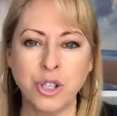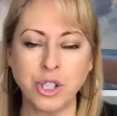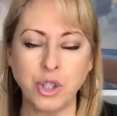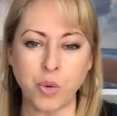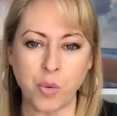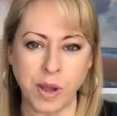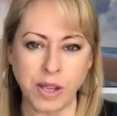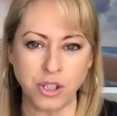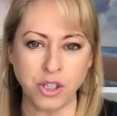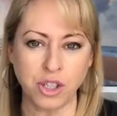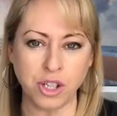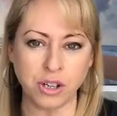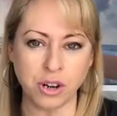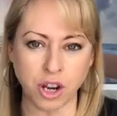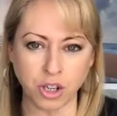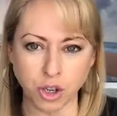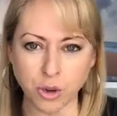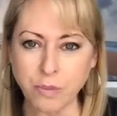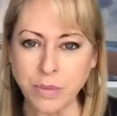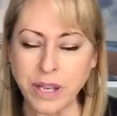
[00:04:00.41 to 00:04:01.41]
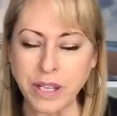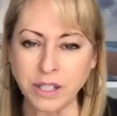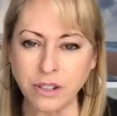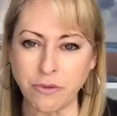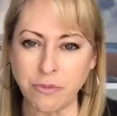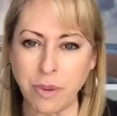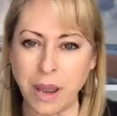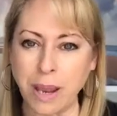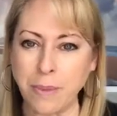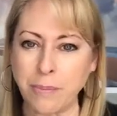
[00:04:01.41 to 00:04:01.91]
this question on your piece
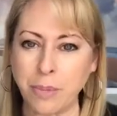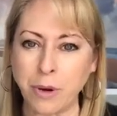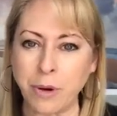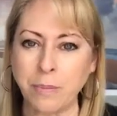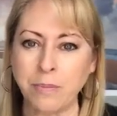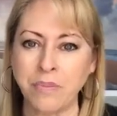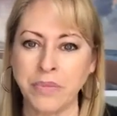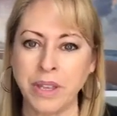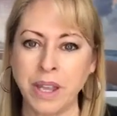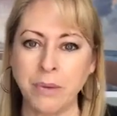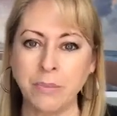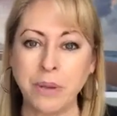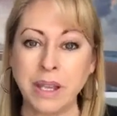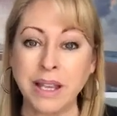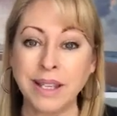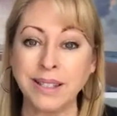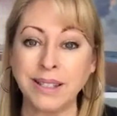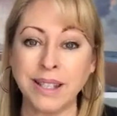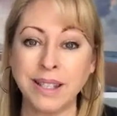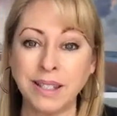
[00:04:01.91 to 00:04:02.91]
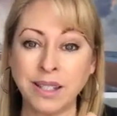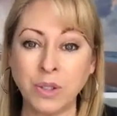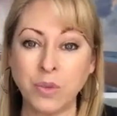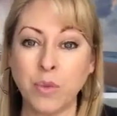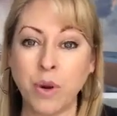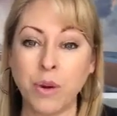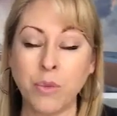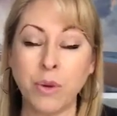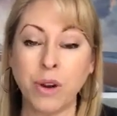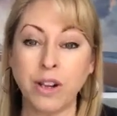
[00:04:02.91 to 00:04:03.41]
of paper, because this is
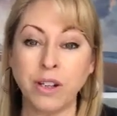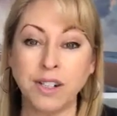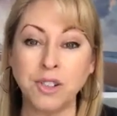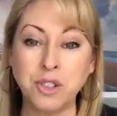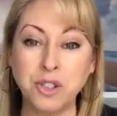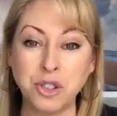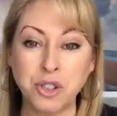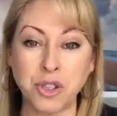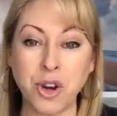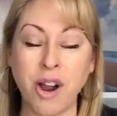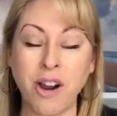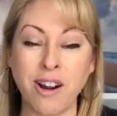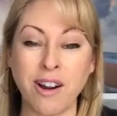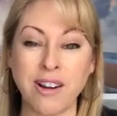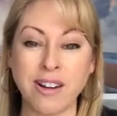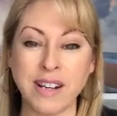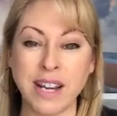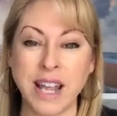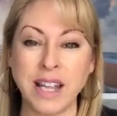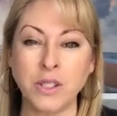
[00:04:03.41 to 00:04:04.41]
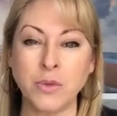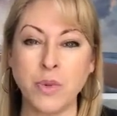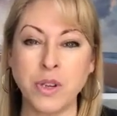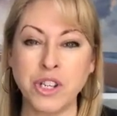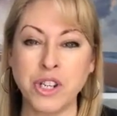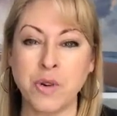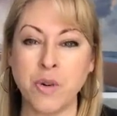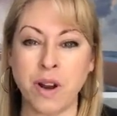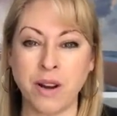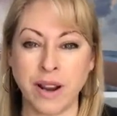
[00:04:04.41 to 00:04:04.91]
where we're going to start as we
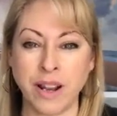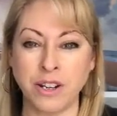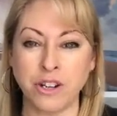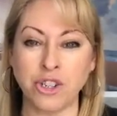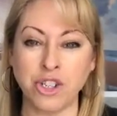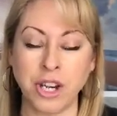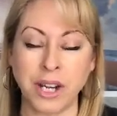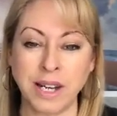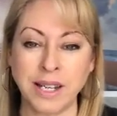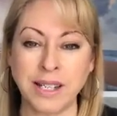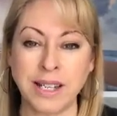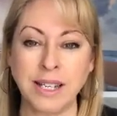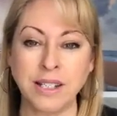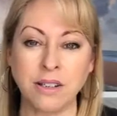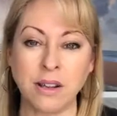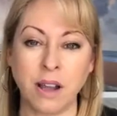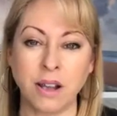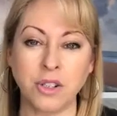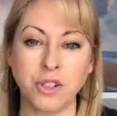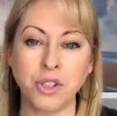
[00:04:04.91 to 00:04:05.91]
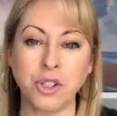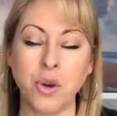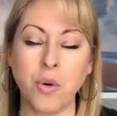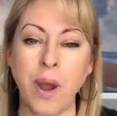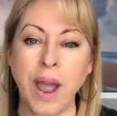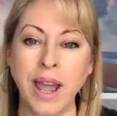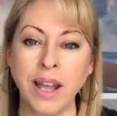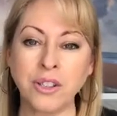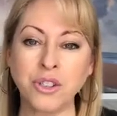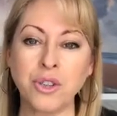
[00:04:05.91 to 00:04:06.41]
do our energetic detox. So
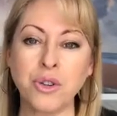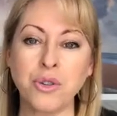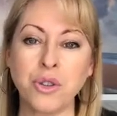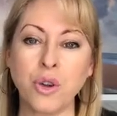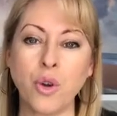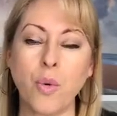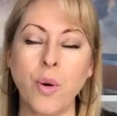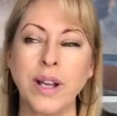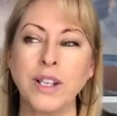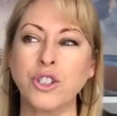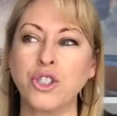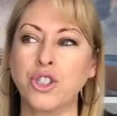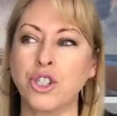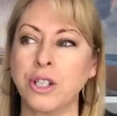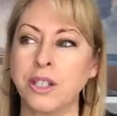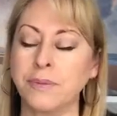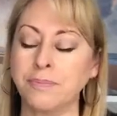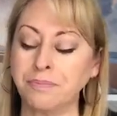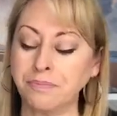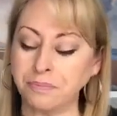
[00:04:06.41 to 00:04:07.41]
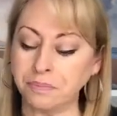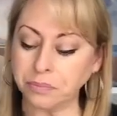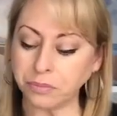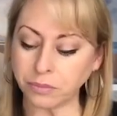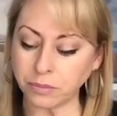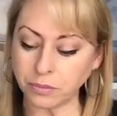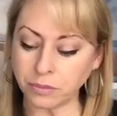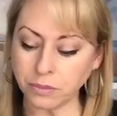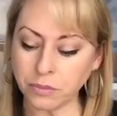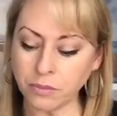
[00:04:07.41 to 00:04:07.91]
answer the question.
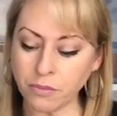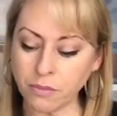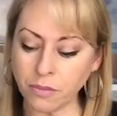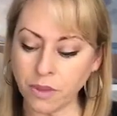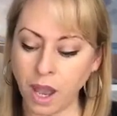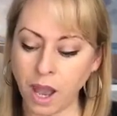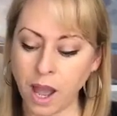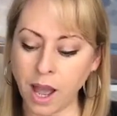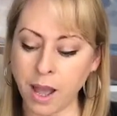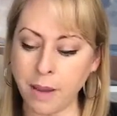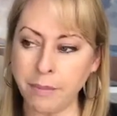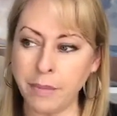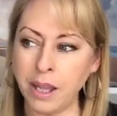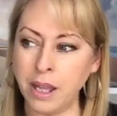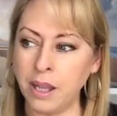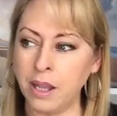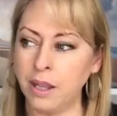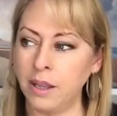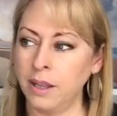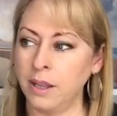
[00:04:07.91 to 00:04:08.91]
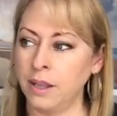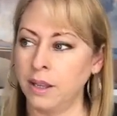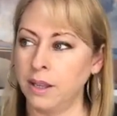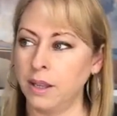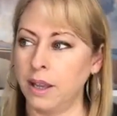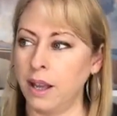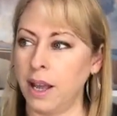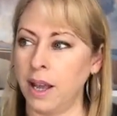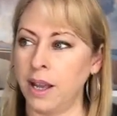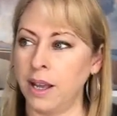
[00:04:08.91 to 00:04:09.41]
You're
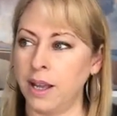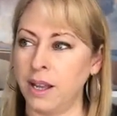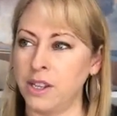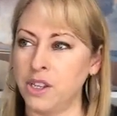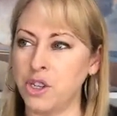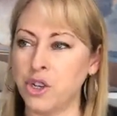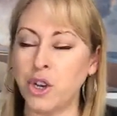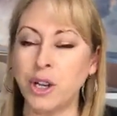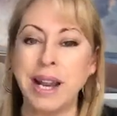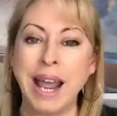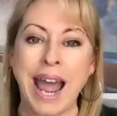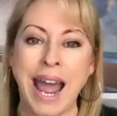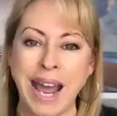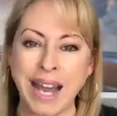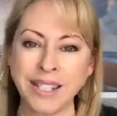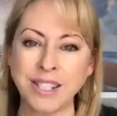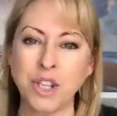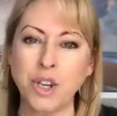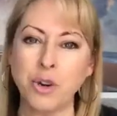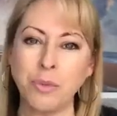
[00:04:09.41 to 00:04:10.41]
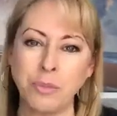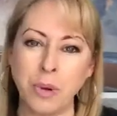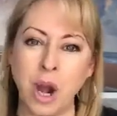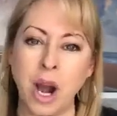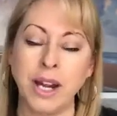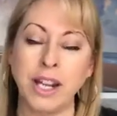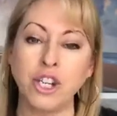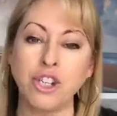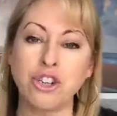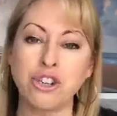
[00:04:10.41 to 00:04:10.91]
going to ask your
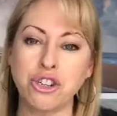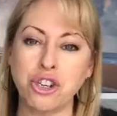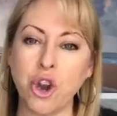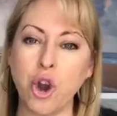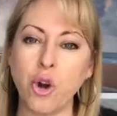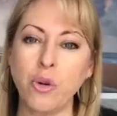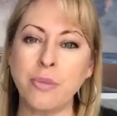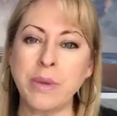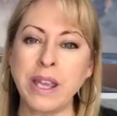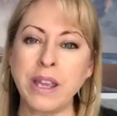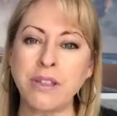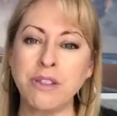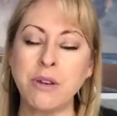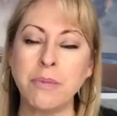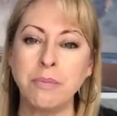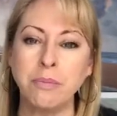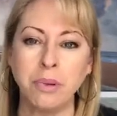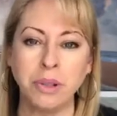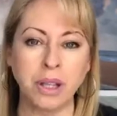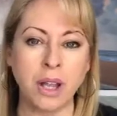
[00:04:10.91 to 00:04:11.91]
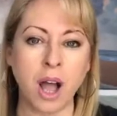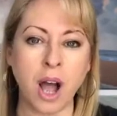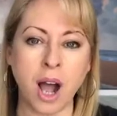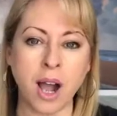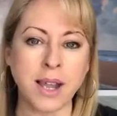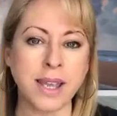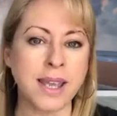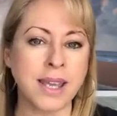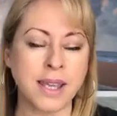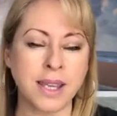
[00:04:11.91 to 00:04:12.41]
body, show me the
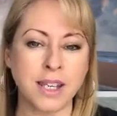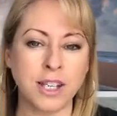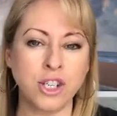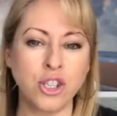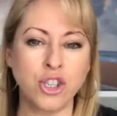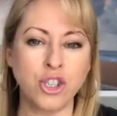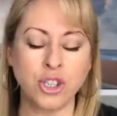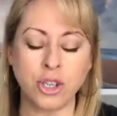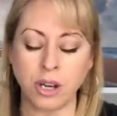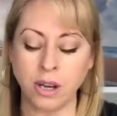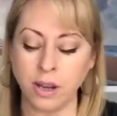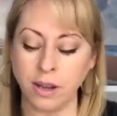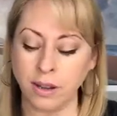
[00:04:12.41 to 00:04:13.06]
blockage,